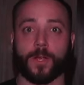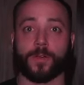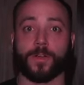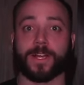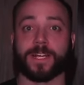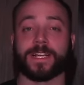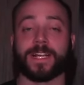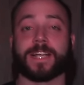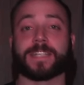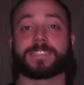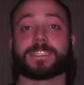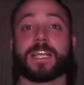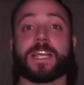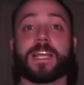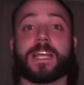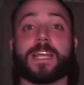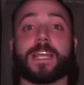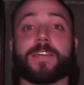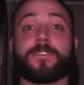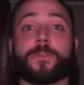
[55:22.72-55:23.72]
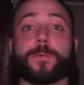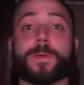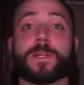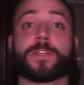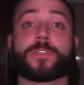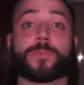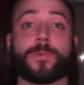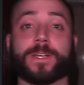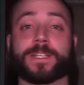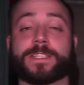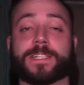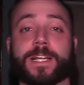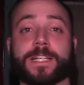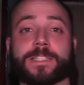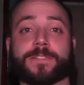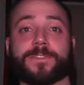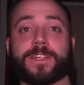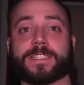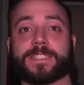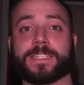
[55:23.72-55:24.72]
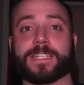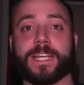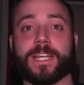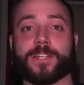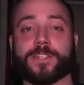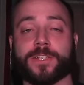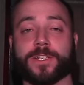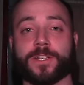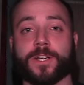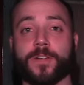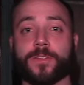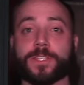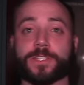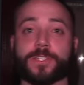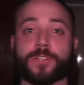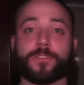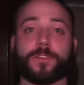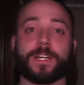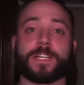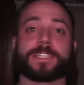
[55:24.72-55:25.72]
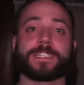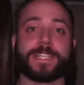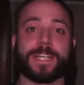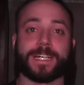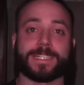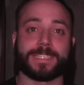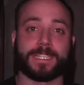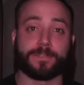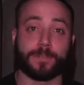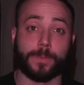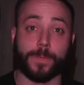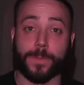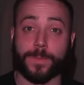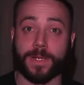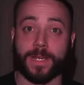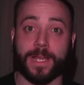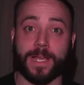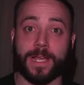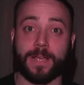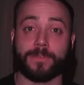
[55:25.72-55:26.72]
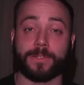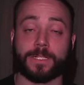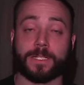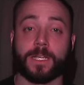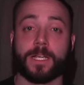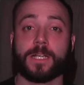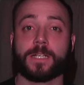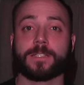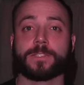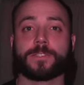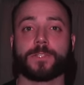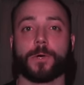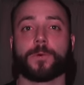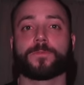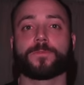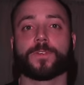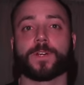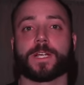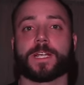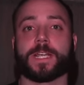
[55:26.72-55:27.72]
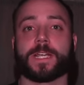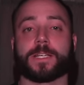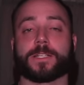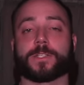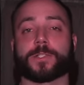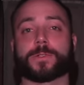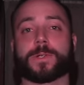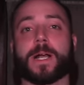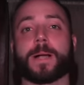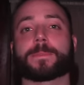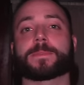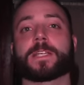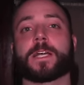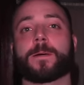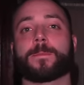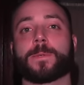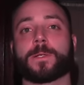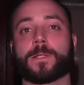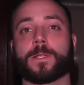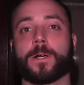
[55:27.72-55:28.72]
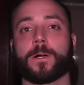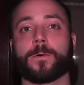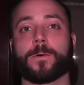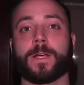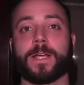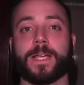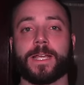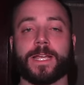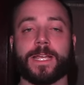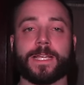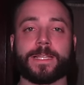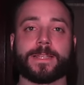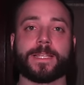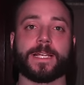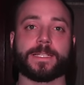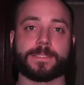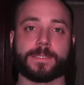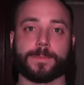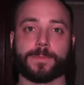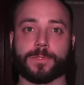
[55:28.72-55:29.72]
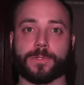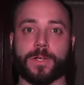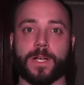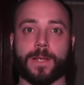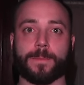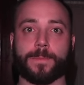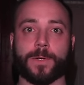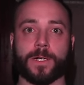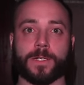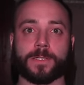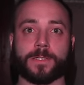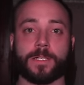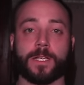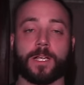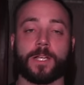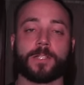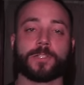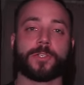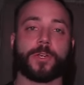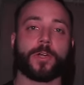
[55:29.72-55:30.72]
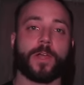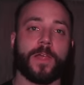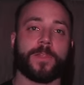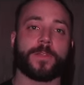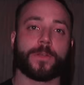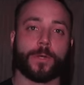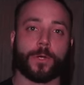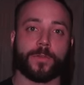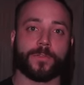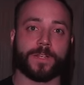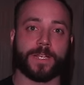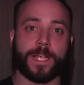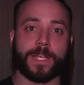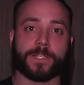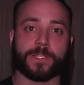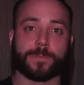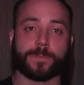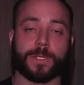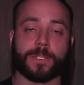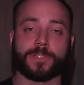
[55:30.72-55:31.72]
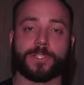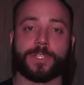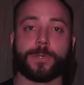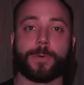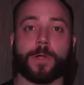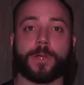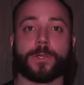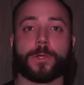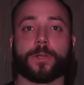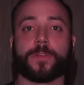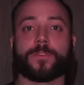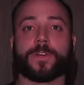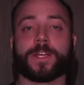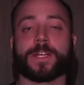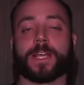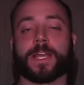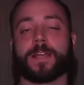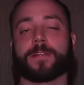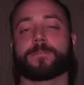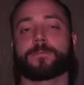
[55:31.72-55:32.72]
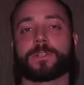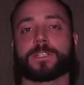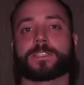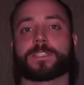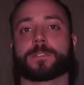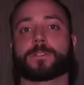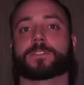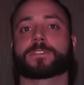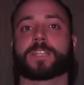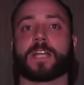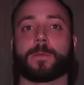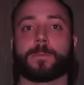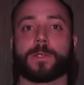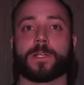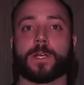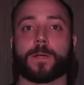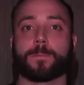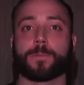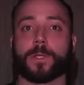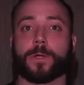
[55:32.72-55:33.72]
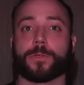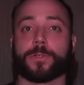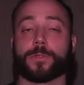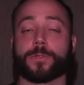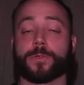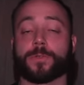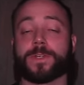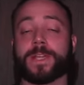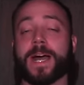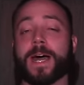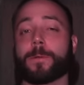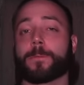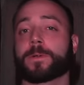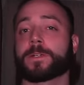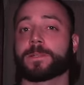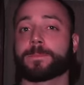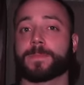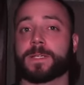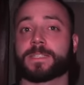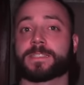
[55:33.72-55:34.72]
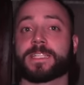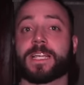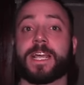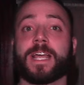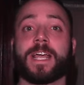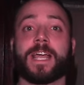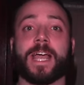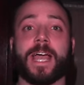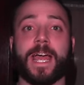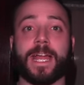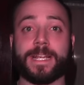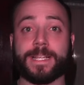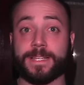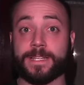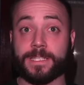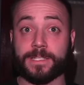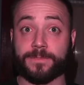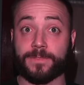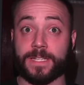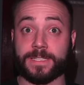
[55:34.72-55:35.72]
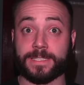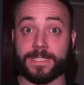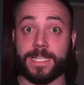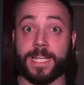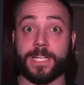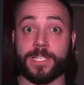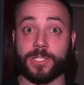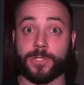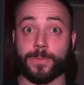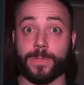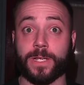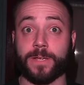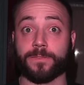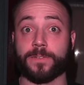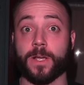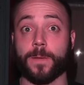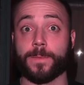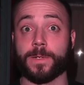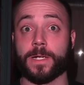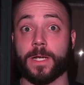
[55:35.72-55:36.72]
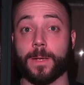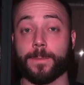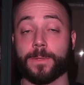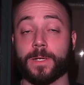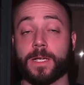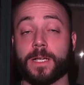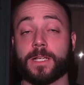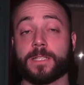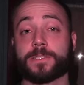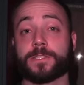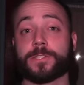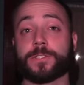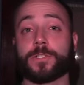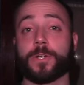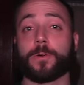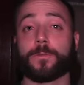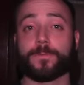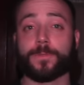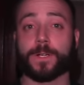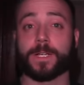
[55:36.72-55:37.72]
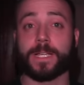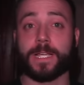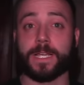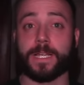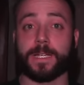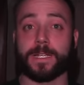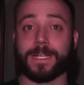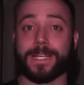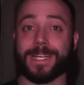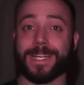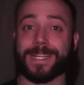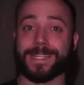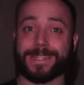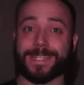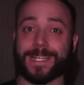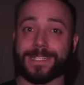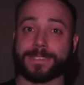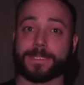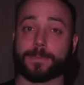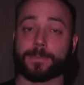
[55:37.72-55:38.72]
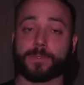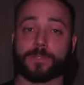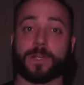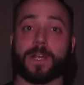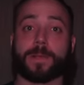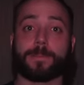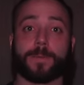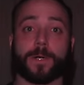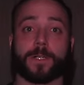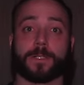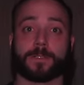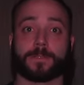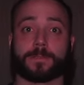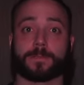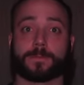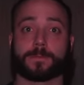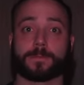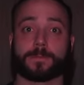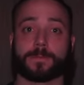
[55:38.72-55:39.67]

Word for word: All right, guys, if you've been enjoying tonight's investigation and all this crazy activity we've been having, don't forget, drop down below, hit that subscribe button, turn on the notification bell so you are notified every single time we upload. You do not want to miss any of these investigations we have coming up. So don't forget, hit that subscribe button.